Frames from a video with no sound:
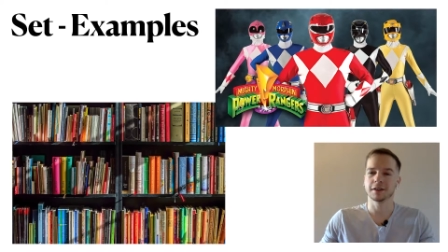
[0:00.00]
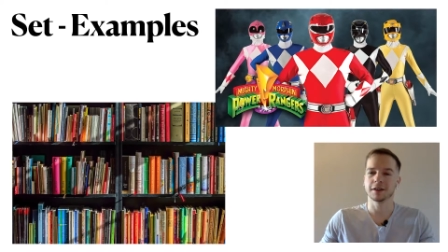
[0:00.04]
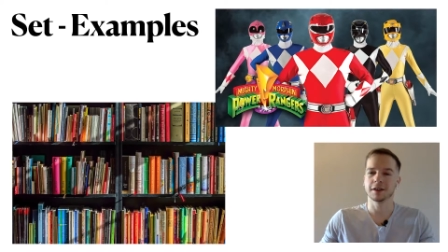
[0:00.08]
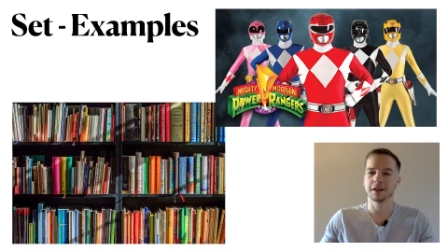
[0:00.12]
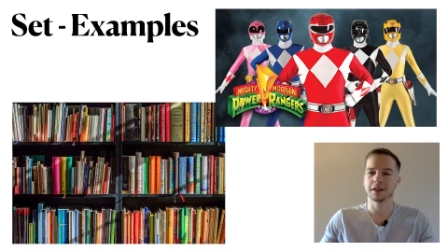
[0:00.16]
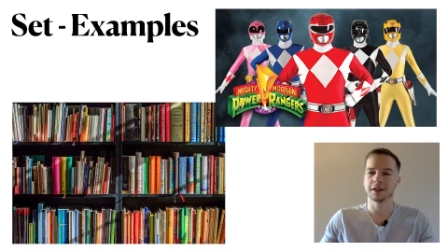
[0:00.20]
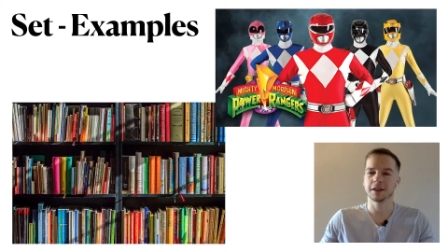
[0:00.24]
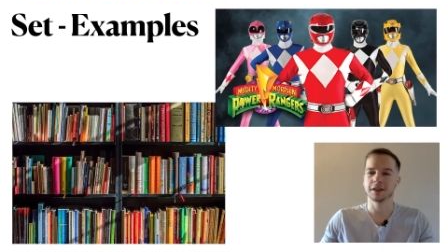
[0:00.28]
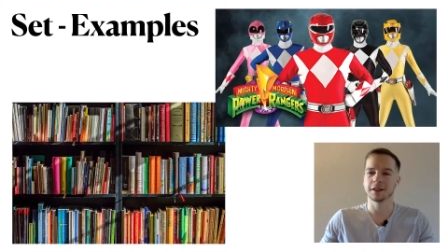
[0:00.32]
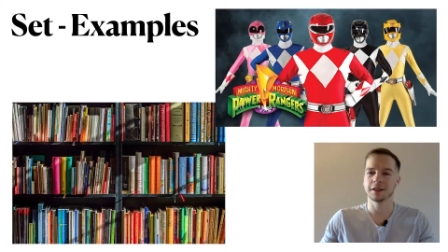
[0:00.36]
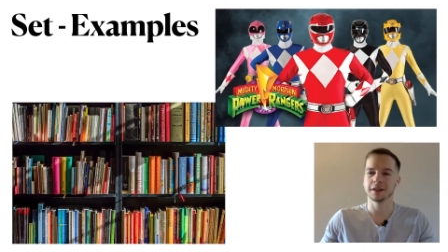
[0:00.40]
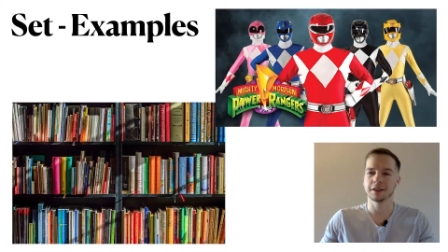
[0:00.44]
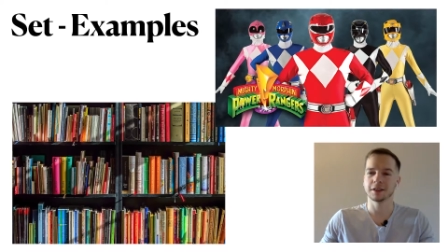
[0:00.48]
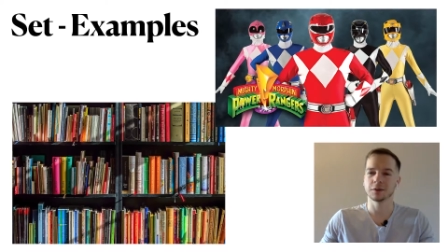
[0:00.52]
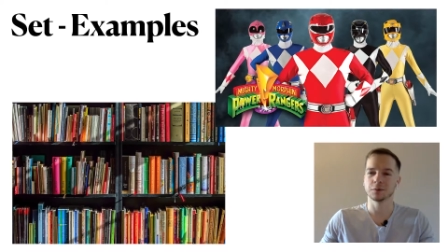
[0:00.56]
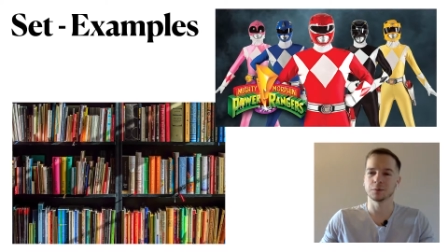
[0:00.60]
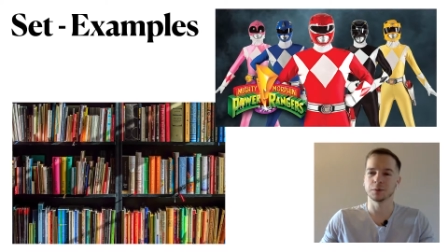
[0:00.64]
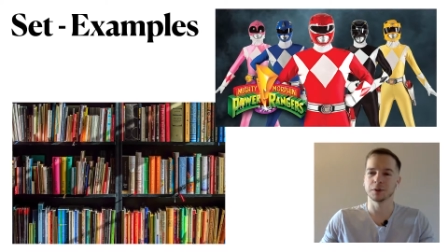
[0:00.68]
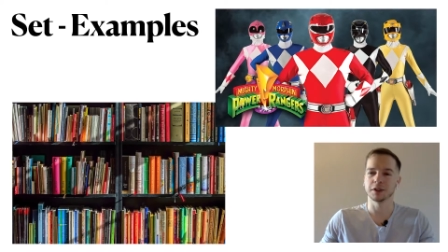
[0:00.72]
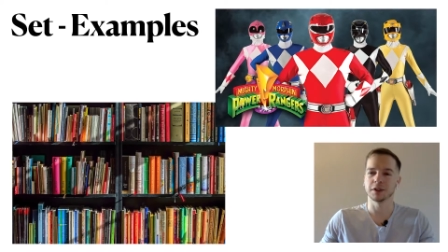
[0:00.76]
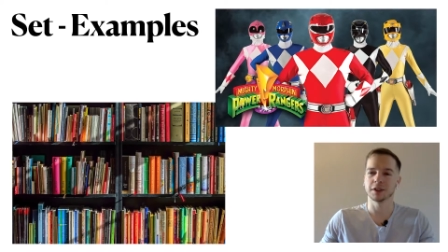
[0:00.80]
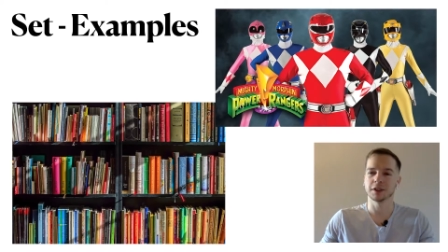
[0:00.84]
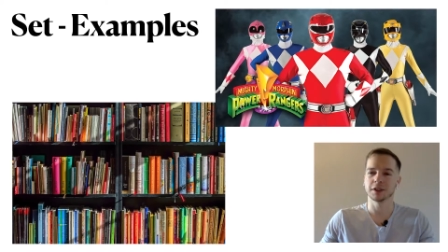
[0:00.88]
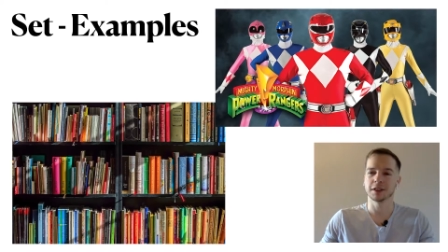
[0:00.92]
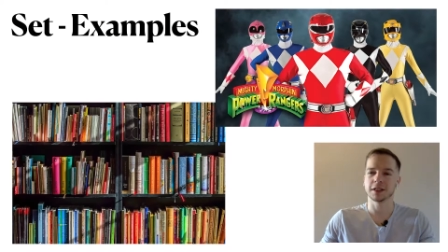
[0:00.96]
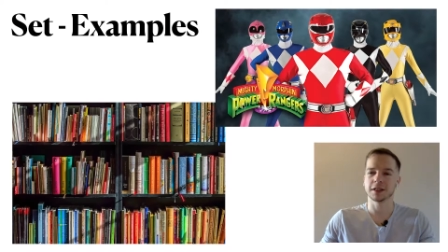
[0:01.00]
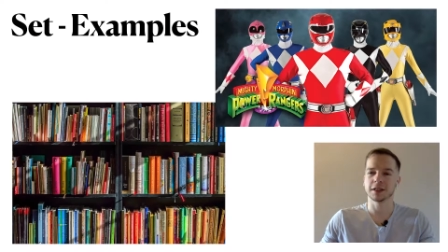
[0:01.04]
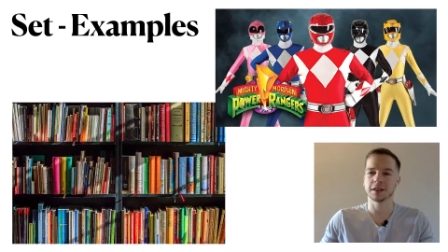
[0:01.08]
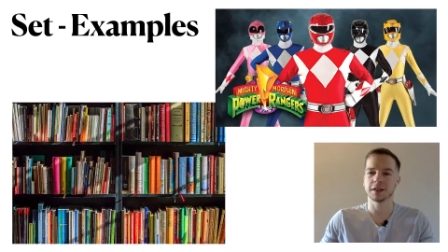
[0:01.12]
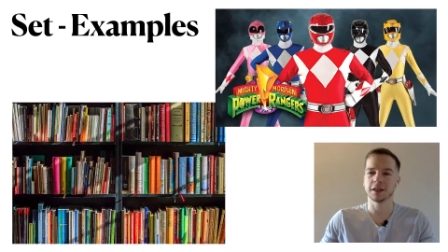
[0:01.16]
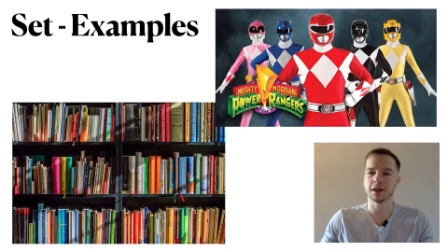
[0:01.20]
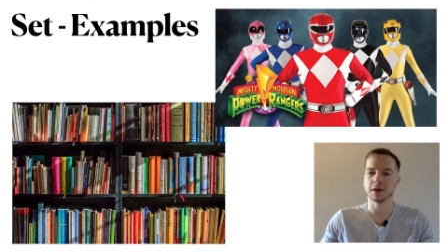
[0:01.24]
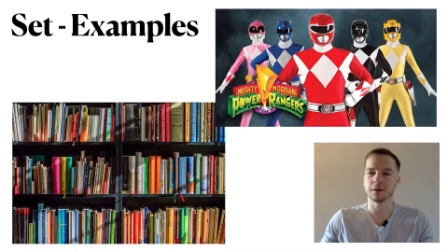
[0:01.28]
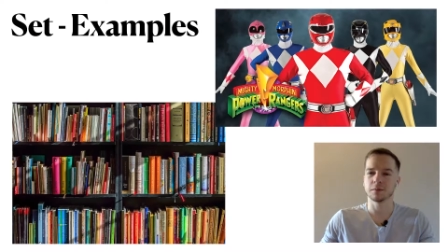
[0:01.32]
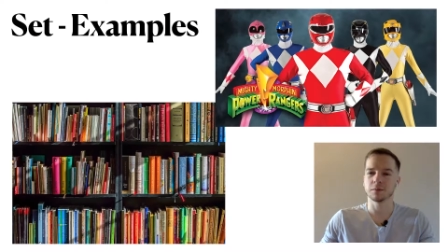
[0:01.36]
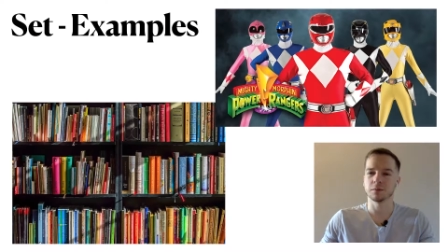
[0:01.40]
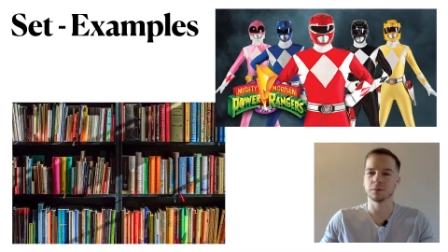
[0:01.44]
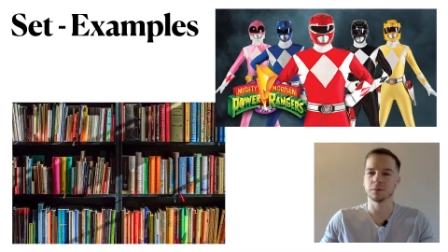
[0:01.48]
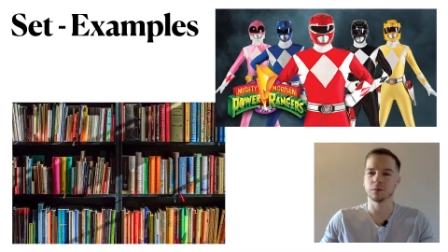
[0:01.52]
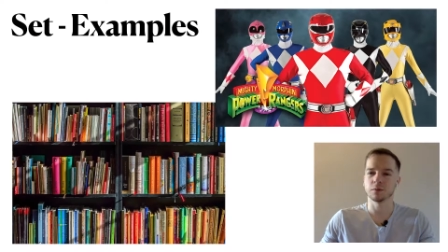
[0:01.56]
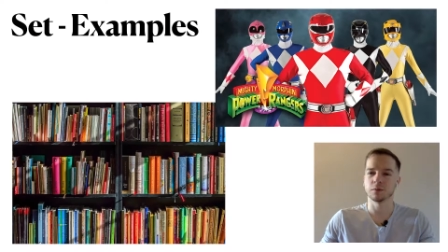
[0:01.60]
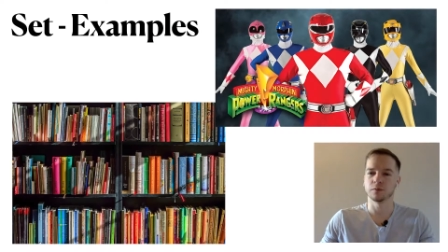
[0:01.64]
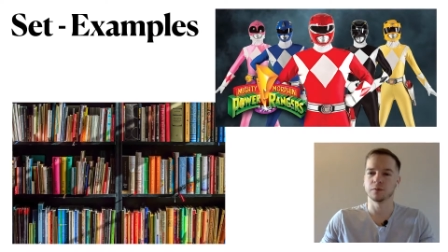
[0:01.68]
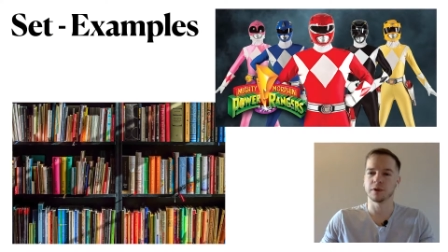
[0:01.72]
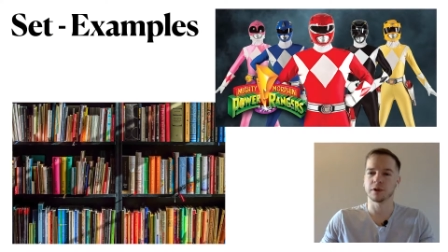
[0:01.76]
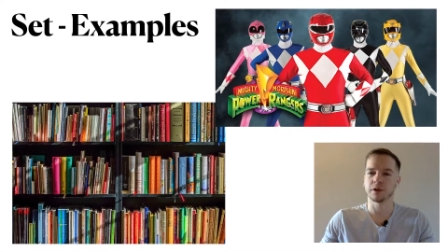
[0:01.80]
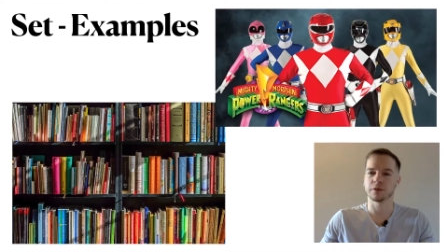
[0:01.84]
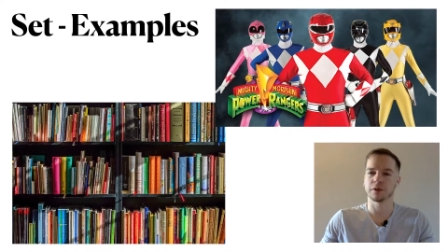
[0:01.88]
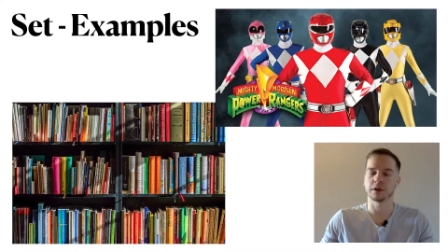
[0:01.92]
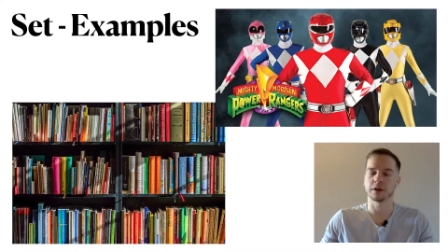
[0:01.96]
at least we distinct them
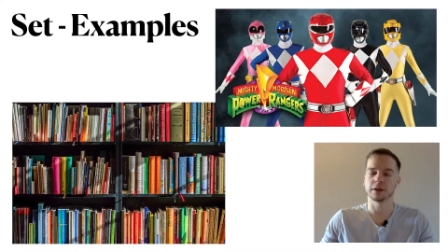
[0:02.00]
very